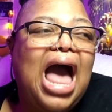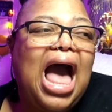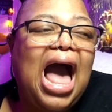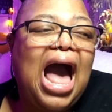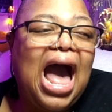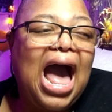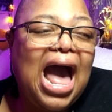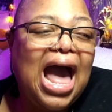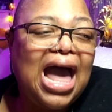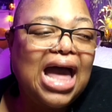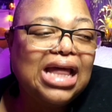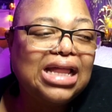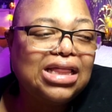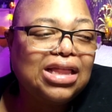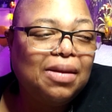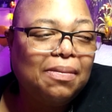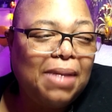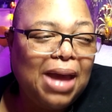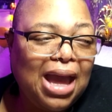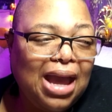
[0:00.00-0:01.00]

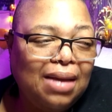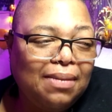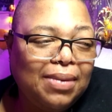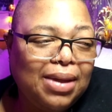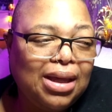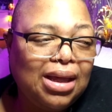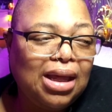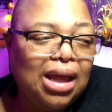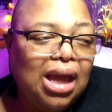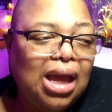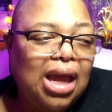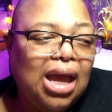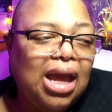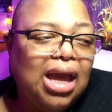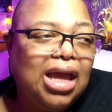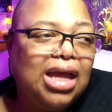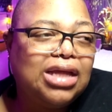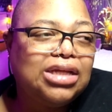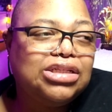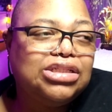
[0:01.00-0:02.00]
hide the baby
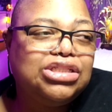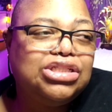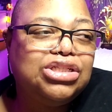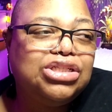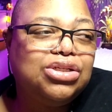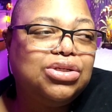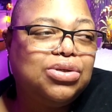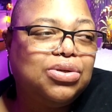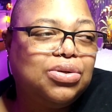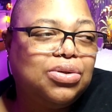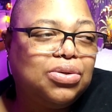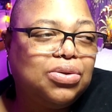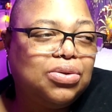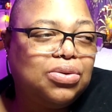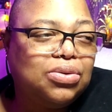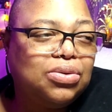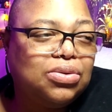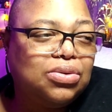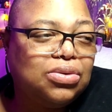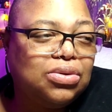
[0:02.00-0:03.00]

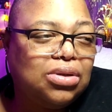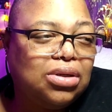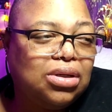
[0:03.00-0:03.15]
until,